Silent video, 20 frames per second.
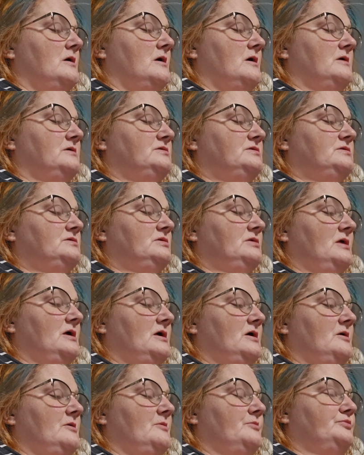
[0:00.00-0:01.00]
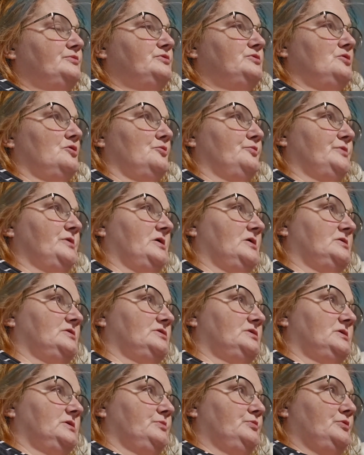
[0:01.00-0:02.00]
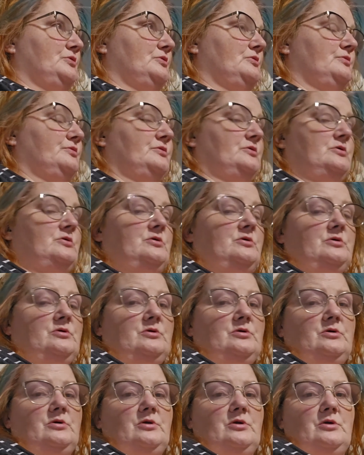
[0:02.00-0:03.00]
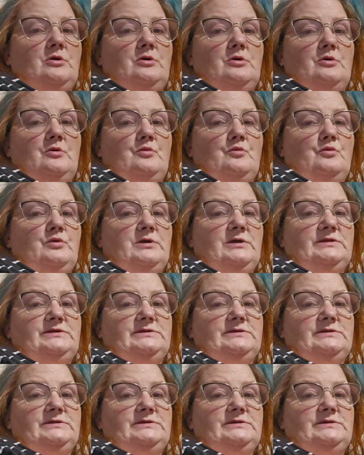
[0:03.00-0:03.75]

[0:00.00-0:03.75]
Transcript: I slept. Hope you had a sleepover. We